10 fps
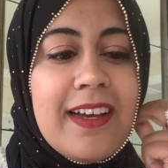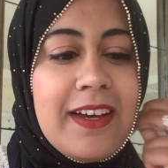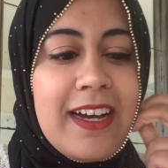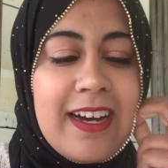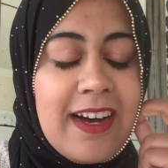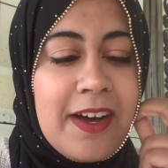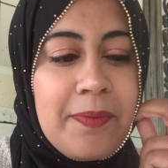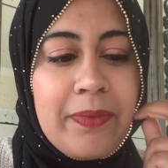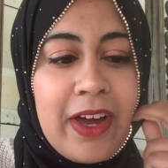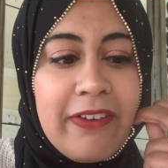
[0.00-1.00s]

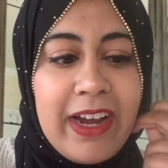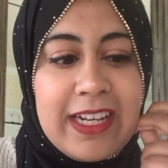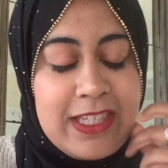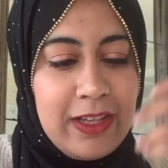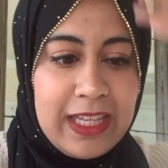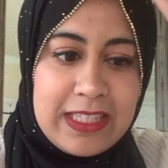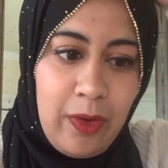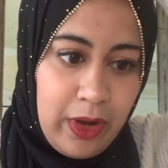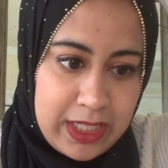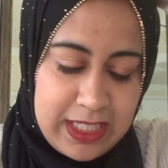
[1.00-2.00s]
All right, so let's
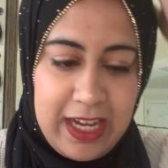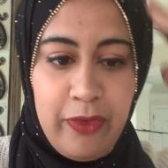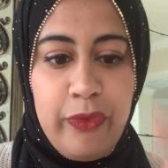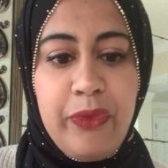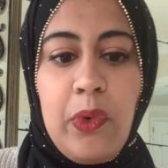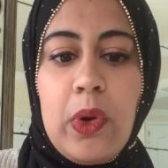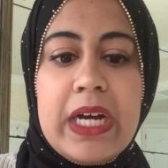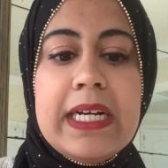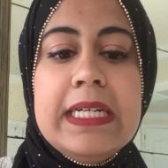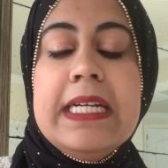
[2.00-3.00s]
go on to day 4.